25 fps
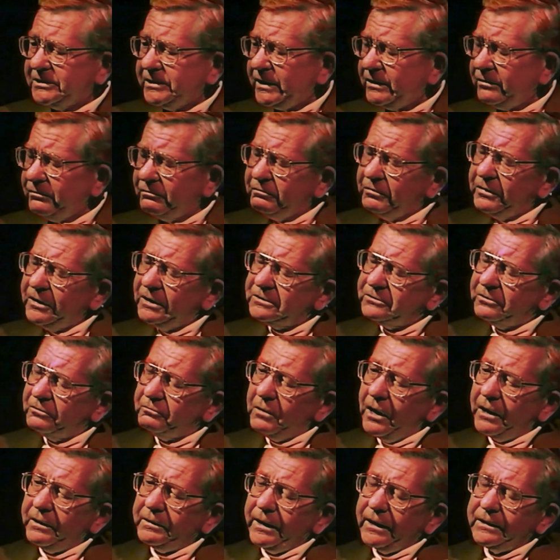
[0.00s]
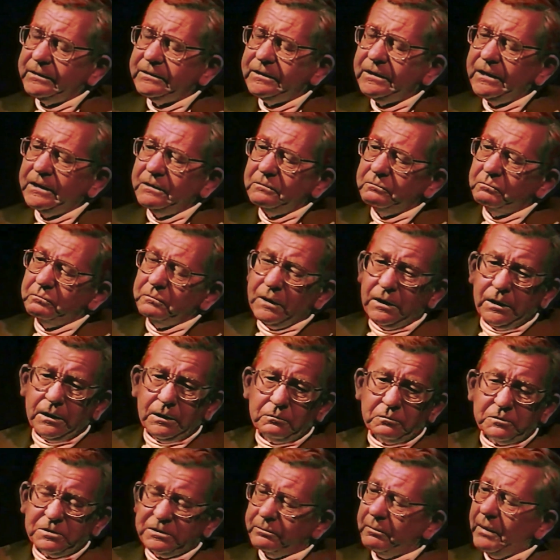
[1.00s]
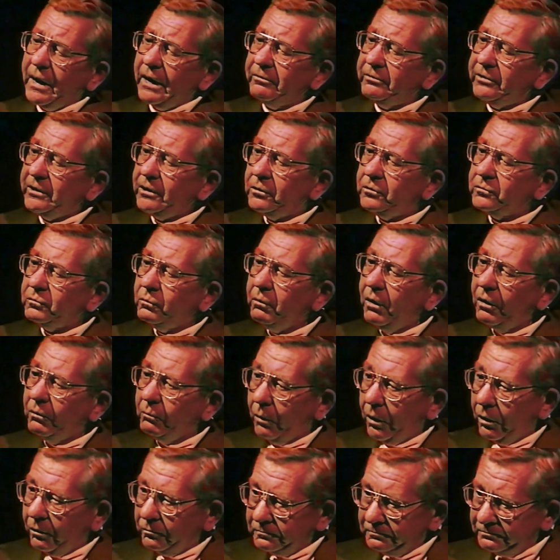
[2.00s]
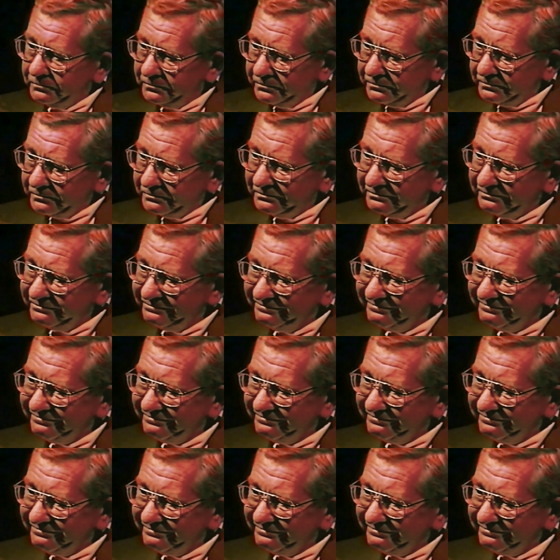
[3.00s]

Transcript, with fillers: the center fielder on that team was Mario Cuomo.